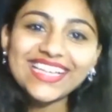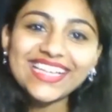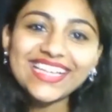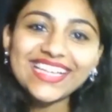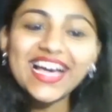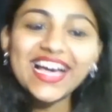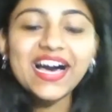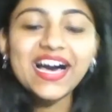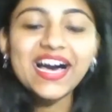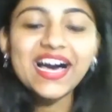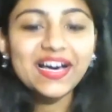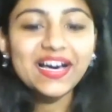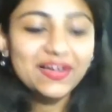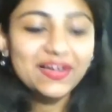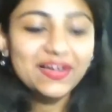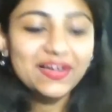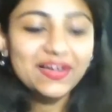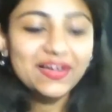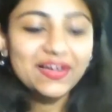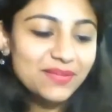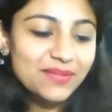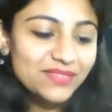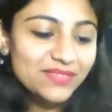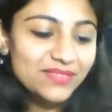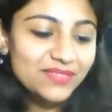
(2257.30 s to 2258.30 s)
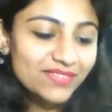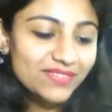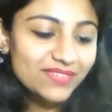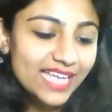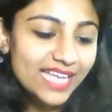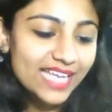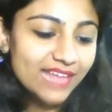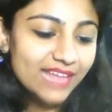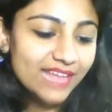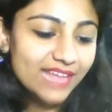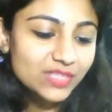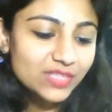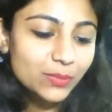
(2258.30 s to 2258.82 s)
Ma'am, we
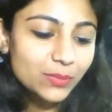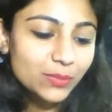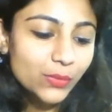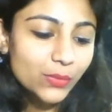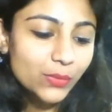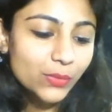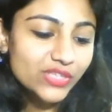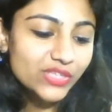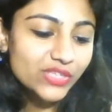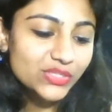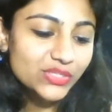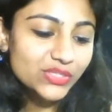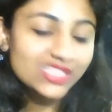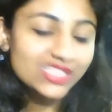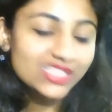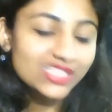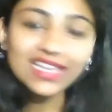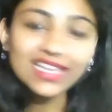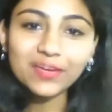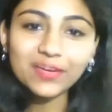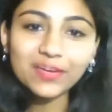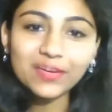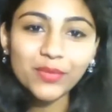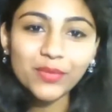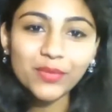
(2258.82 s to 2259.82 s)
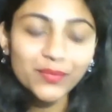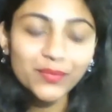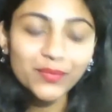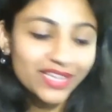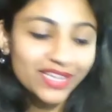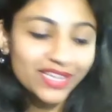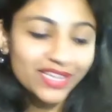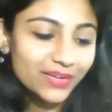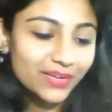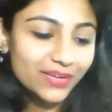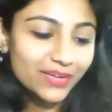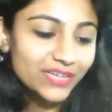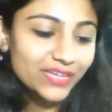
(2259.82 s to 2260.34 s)
have some questions that are popping
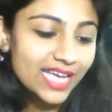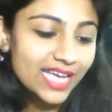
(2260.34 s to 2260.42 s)
out.